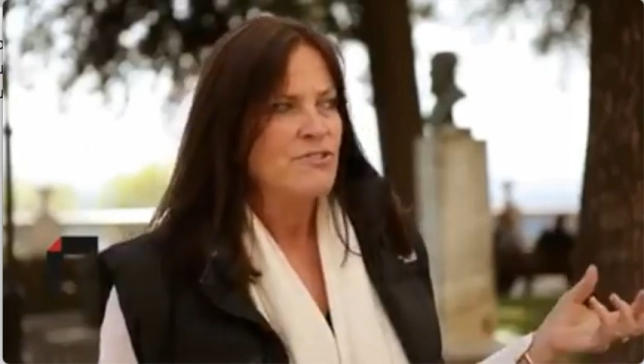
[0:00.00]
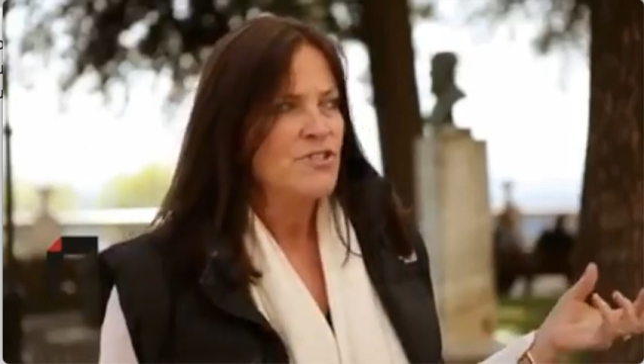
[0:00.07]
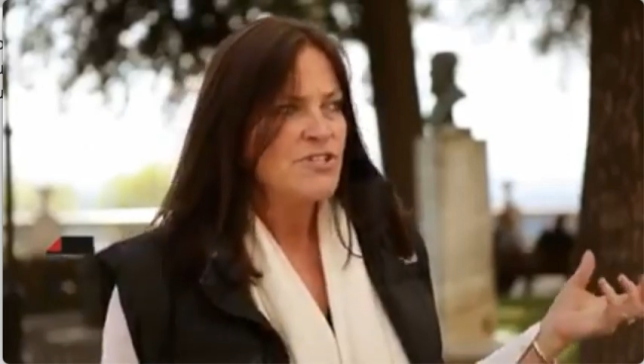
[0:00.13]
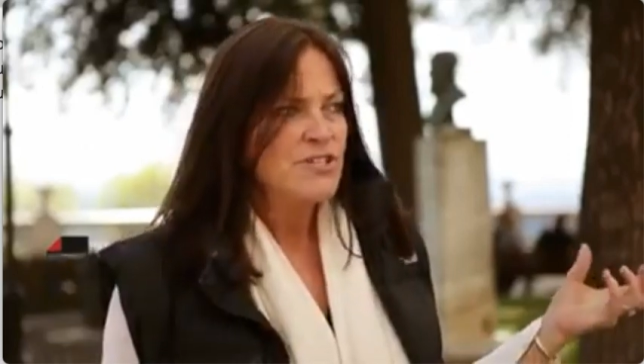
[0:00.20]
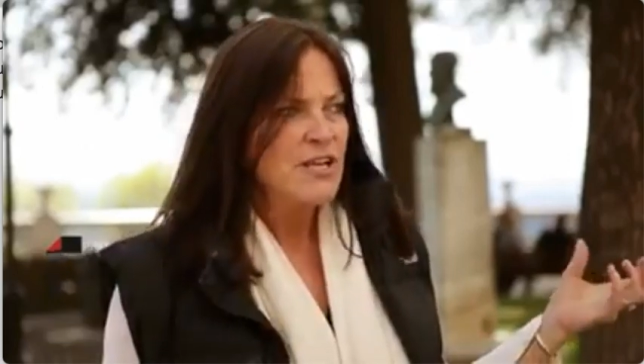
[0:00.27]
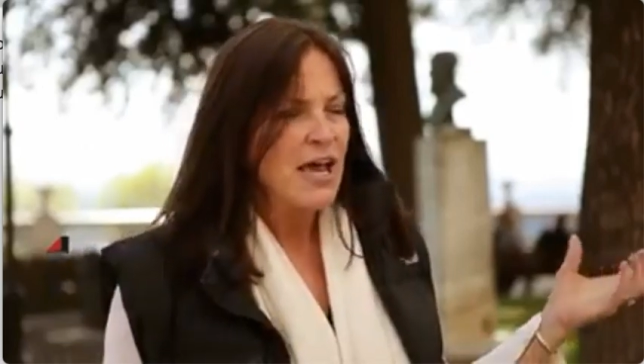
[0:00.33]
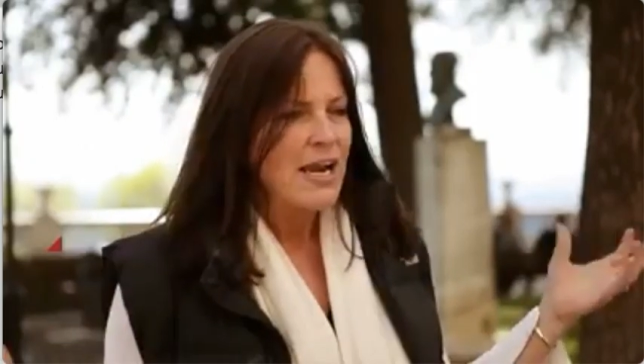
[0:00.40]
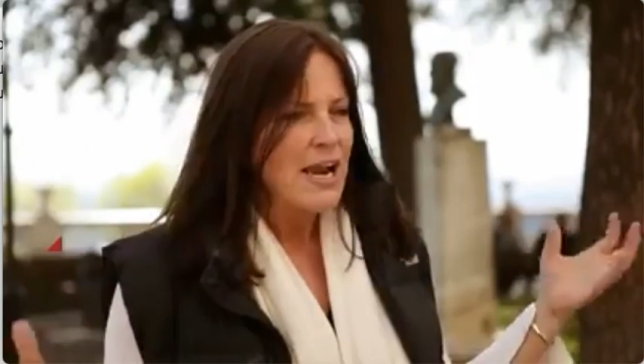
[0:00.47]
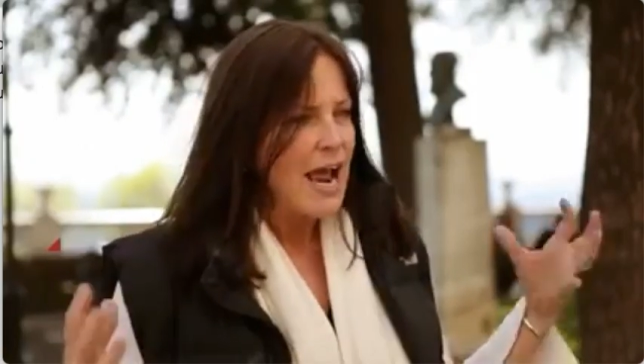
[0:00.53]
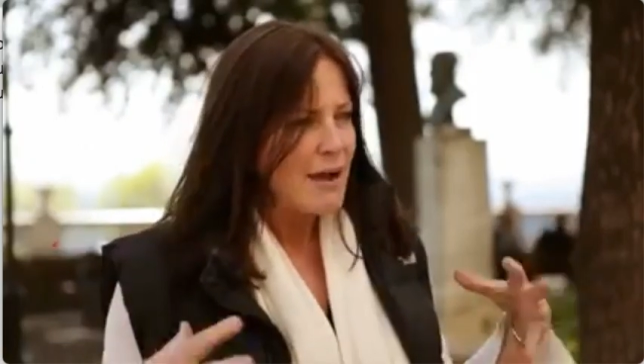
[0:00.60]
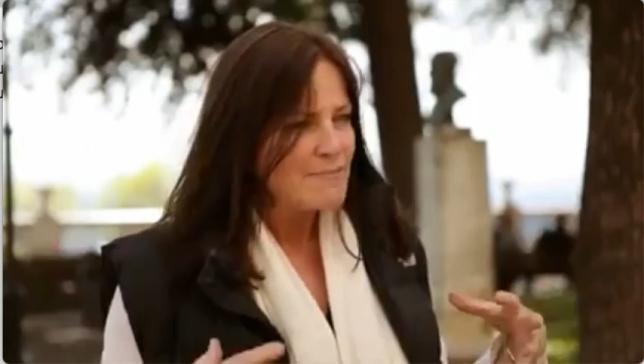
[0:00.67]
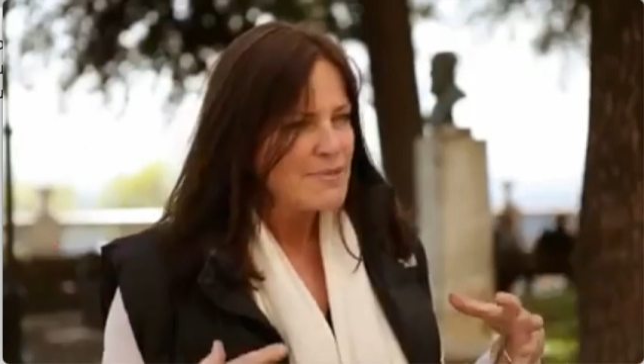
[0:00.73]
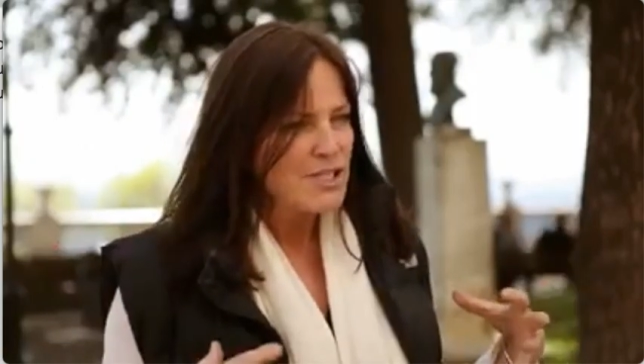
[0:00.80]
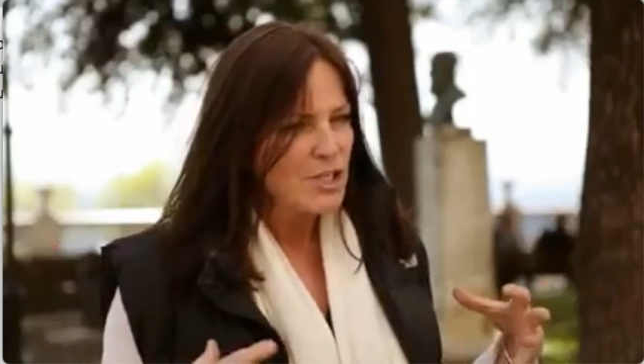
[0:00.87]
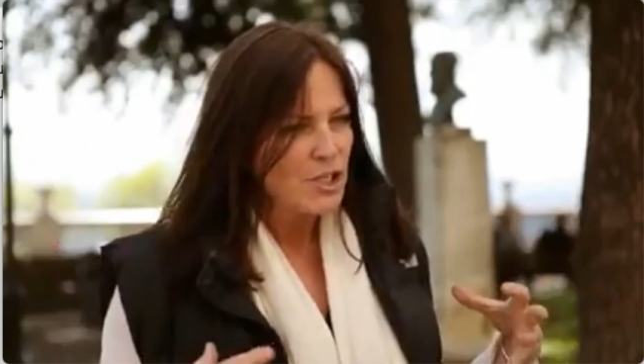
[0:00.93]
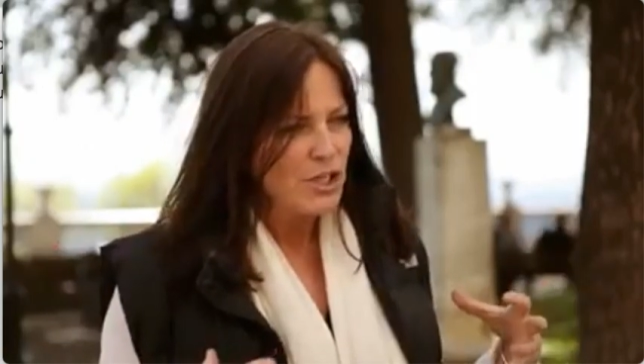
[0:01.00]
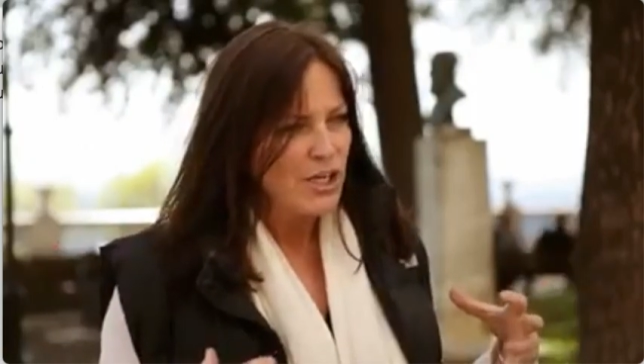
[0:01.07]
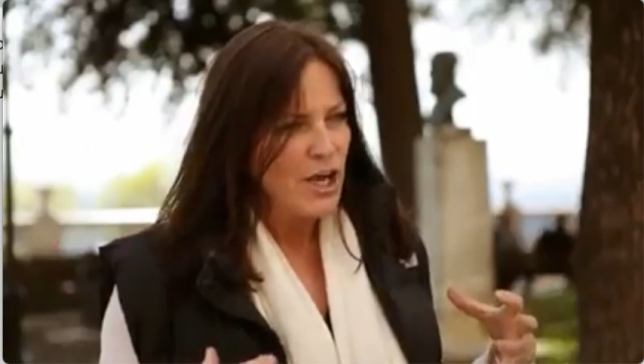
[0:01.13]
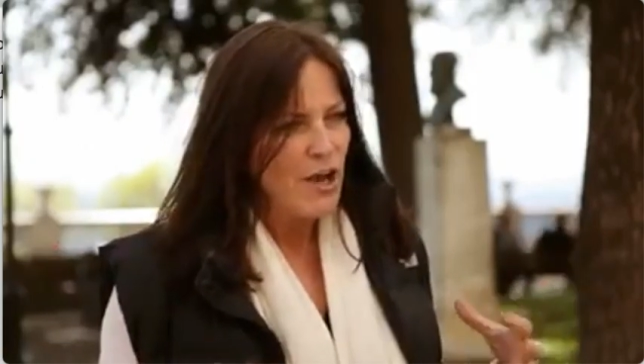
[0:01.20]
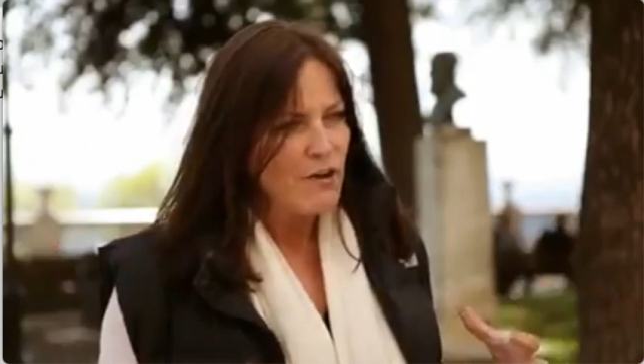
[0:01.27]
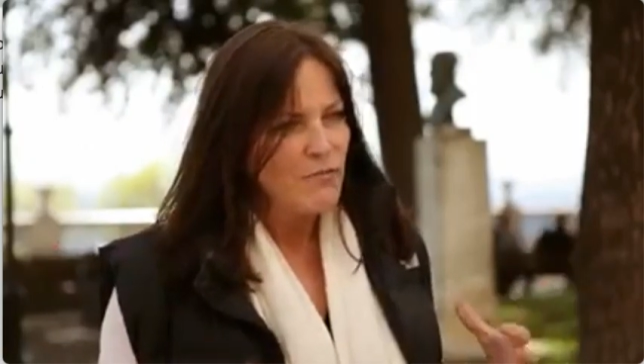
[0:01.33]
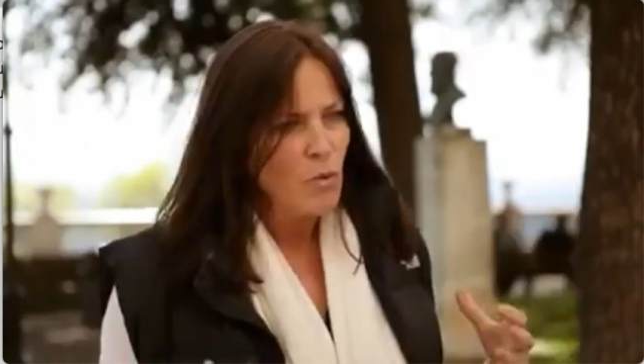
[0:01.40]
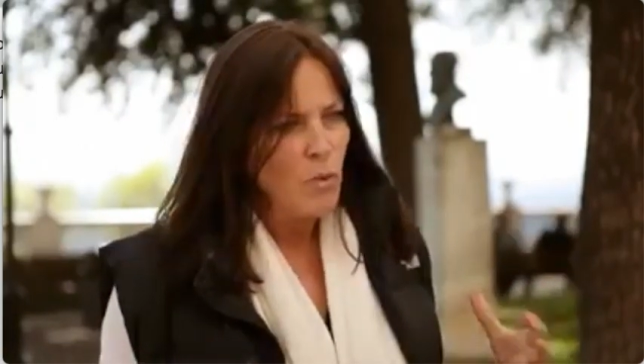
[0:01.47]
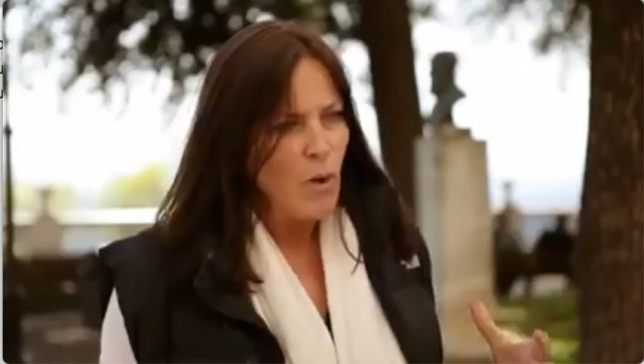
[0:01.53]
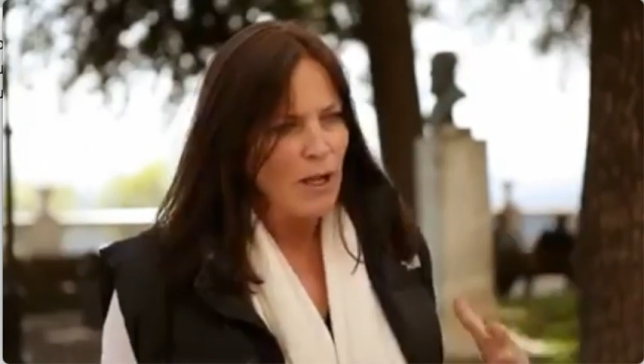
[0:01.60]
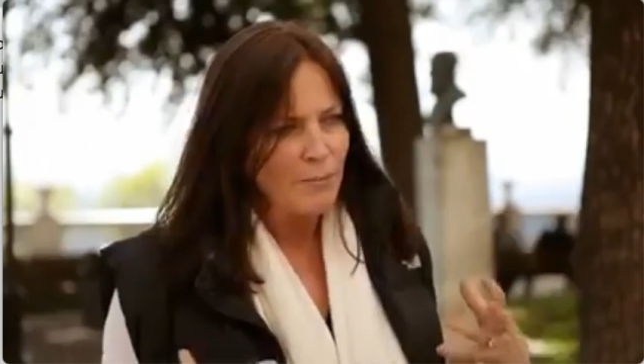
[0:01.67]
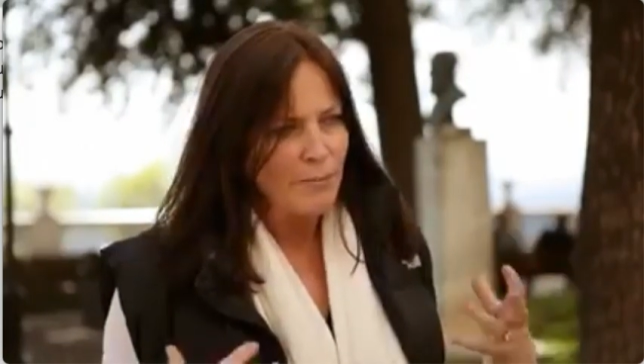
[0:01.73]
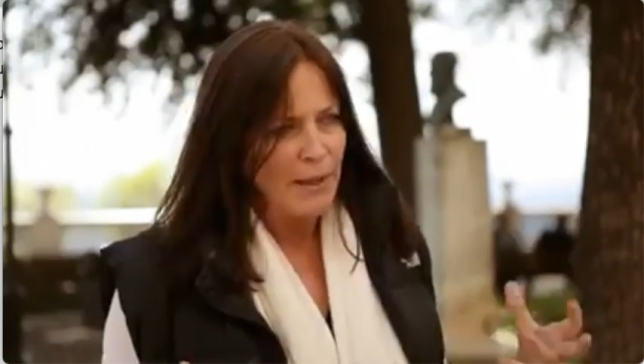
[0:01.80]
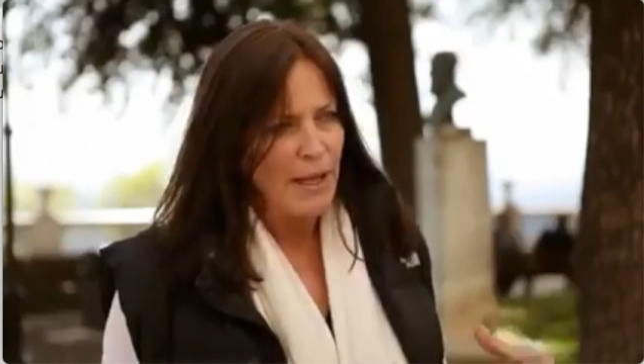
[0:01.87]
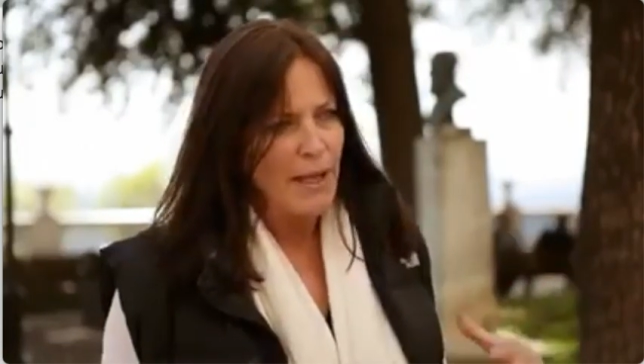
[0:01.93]
just an absolutely
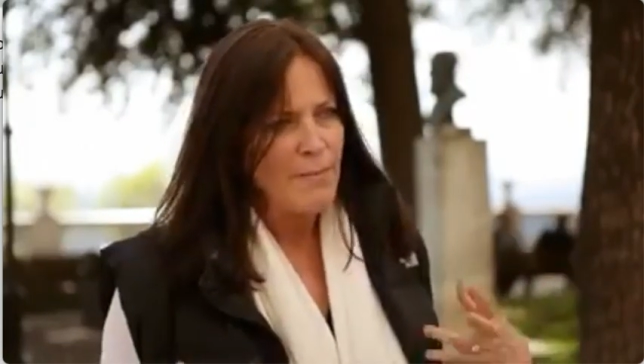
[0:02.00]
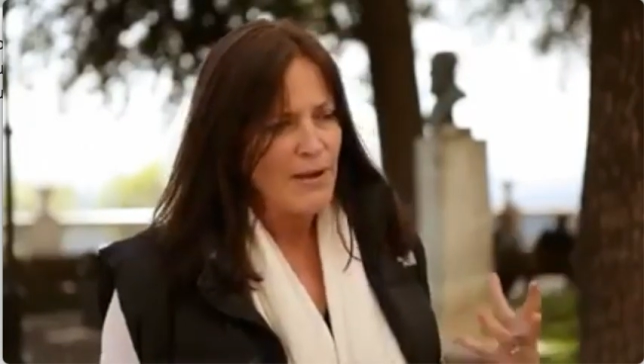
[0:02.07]
overwhelming